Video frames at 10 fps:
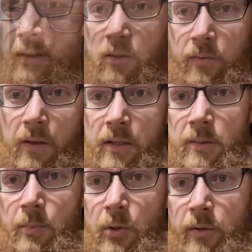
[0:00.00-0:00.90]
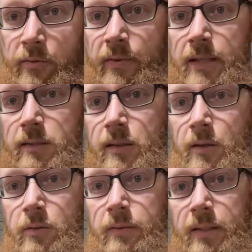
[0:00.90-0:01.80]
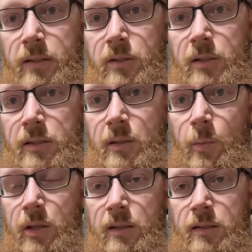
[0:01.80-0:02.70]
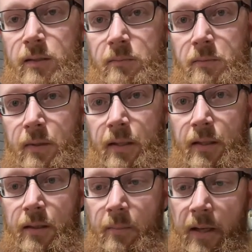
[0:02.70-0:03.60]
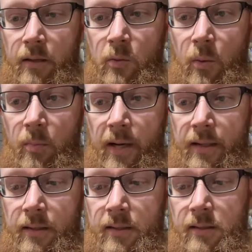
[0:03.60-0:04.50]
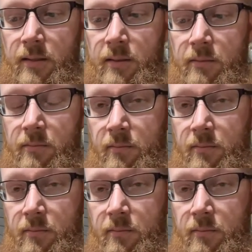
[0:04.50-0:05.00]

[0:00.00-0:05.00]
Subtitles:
As far as both of the vents go, it's just some of this. I don't know what brand it is.